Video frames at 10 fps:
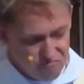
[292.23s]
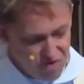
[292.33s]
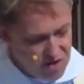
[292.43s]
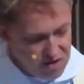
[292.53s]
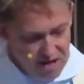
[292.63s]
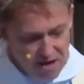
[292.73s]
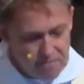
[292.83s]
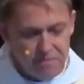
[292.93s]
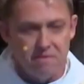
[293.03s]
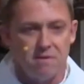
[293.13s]
we couldn't
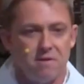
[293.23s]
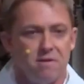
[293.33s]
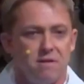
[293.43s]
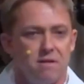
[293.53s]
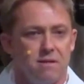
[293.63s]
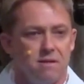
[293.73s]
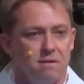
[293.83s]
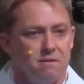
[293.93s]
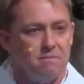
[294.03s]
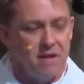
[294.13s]
help
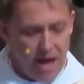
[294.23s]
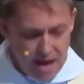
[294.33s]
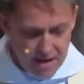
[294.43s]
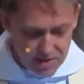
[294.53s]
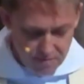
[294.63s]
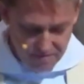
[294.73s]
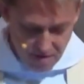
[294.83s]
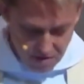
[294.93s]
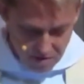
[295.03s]
but add some of our